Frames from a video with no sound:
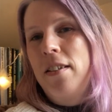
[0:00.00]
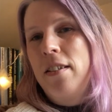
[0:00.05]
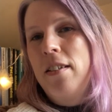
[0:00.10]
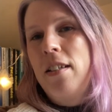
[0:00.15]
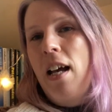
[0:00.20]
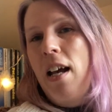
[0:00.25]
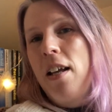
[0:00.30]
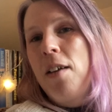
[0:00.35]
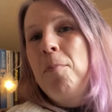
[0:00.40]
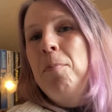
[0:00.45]

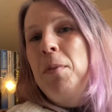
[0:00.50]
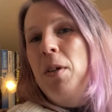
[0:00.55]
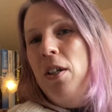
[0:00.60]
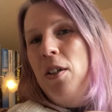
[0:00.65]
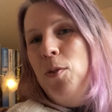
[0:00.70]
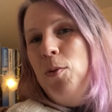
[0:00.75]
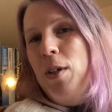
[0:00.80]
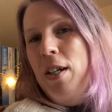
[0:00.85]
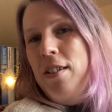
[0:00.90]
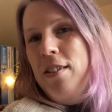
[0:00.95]
I'm going
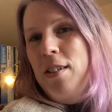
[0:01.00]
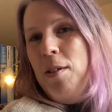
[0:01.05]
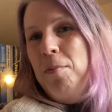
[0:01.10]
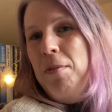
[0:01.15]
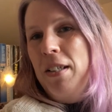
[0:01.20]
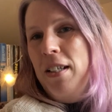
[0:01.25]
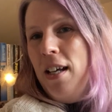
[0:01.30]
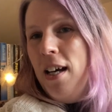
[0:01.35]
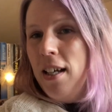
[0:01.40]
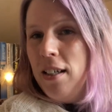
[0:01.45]
to wear
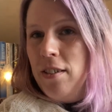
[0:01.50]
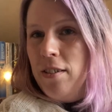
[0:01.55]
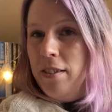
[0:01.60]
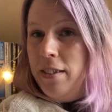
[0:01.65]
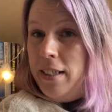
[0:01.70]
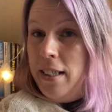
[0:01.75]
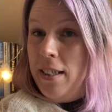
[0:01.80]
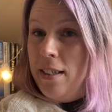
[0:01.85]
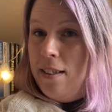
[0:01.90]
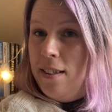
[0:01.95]
something
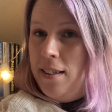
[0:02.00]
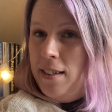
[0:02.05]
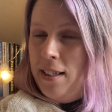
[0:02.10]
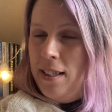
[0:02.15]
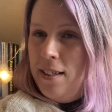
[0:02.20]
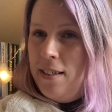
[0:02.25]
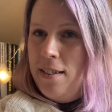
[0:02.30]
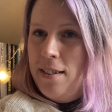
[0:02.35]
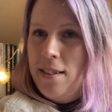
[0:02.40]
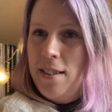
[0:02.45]
underneath
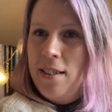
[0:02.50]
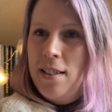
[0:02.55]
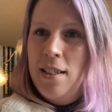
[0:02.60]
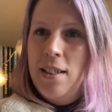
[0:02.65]
this,